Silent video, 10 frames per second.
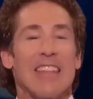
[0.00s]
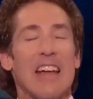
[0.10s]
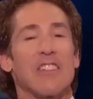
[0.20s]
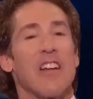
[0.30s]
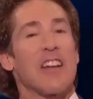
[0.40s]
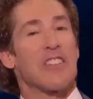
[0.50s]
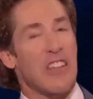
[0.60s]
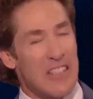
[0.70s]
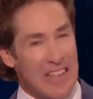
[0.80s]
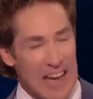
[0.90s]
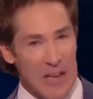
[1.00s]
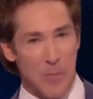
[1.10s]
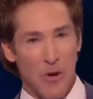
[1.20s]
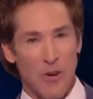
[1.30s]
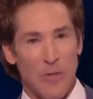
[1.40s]
not a single
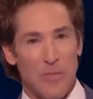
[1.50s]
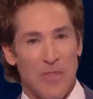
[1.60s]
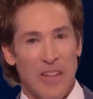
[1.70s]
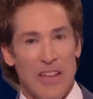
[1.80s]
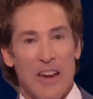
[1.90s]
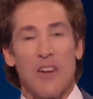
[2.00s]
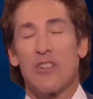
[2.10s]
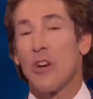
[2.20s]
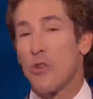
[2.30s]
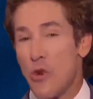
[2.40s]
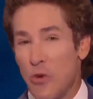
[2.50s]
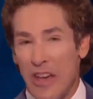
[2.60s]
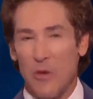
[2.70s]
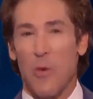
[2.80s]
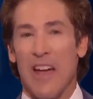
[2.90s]
destination.
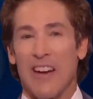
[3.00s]
Trust